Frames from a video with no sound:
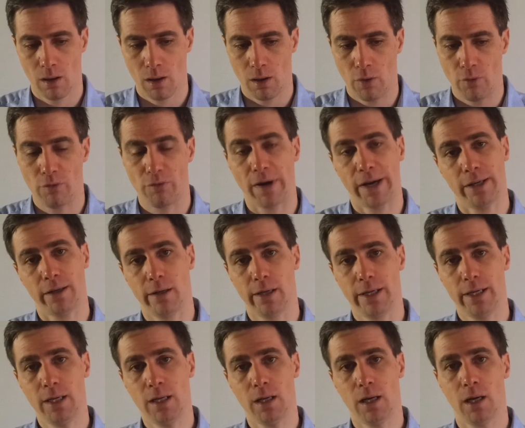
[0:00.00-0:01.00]

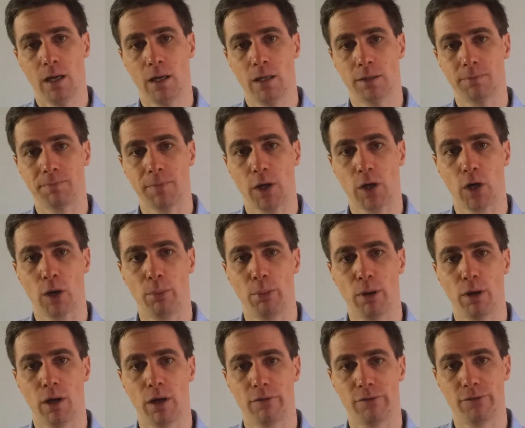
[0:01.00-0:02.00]
Finally, a
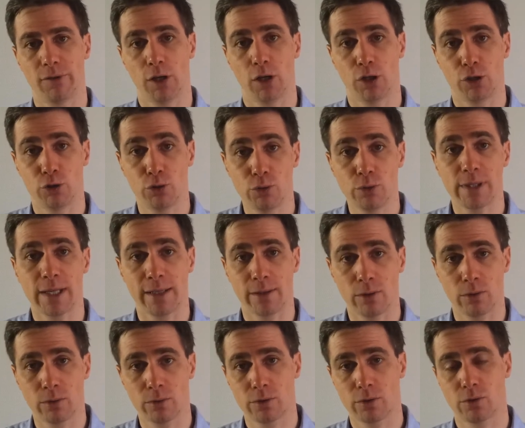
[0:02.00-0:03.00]
couple of do's and
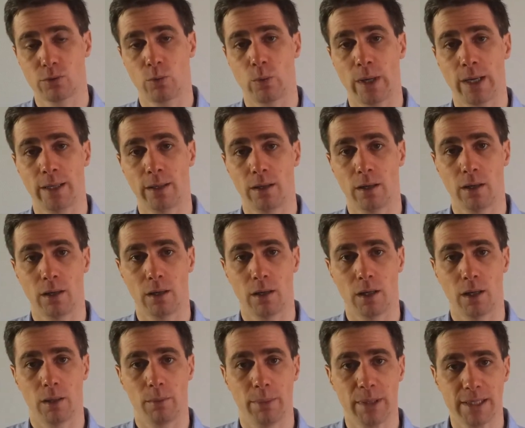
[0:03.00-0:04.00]
don'ts when
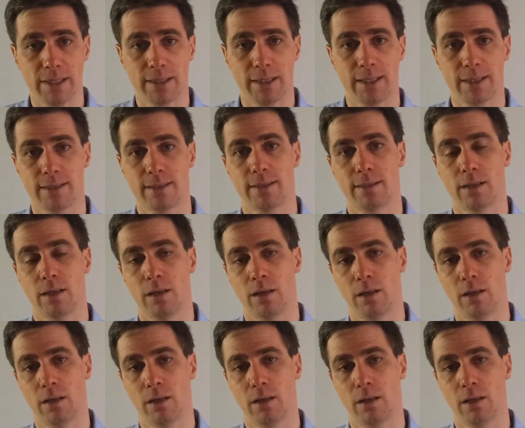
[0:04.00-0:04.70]
a business